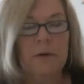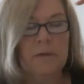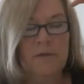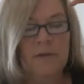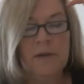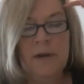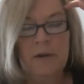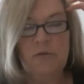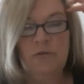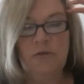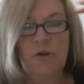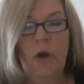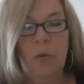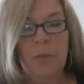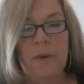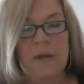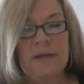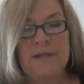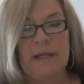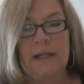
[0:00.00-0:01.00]
did a show
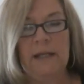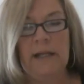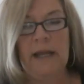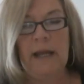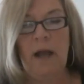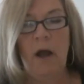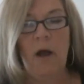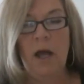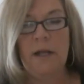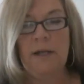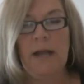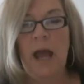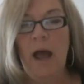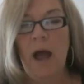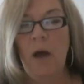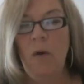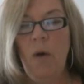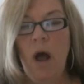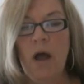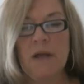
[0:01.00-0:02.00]
recently on
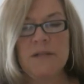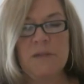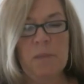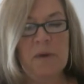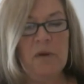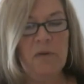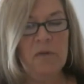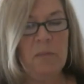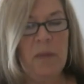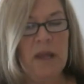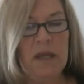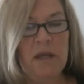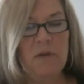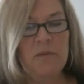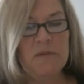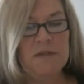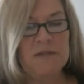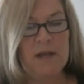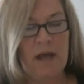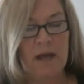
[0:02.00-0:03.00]
how hospitals make
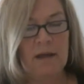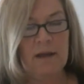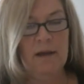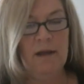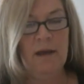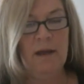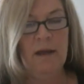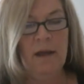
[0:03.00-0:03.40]
you sick.